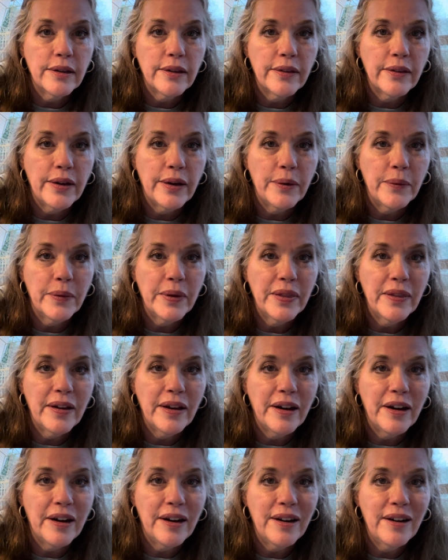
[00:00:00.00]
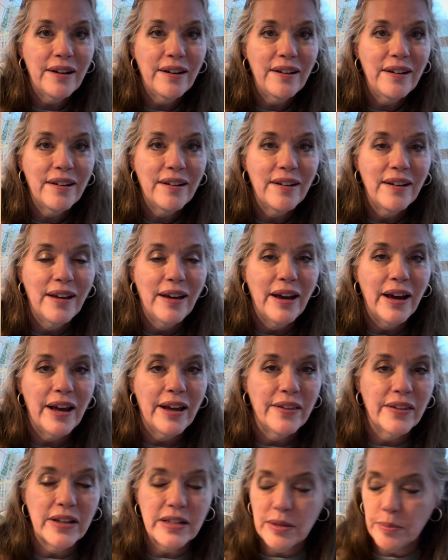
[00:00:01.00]
That one there.
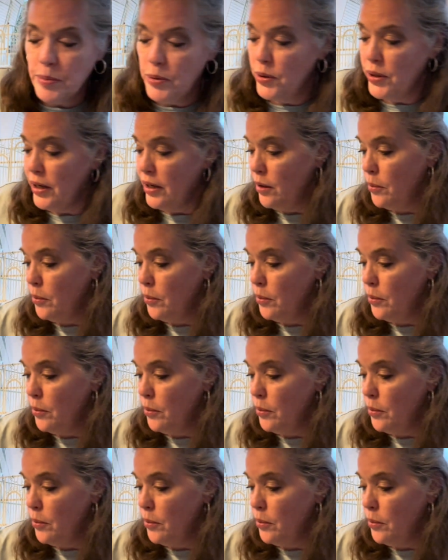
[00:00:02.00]
And let's put in a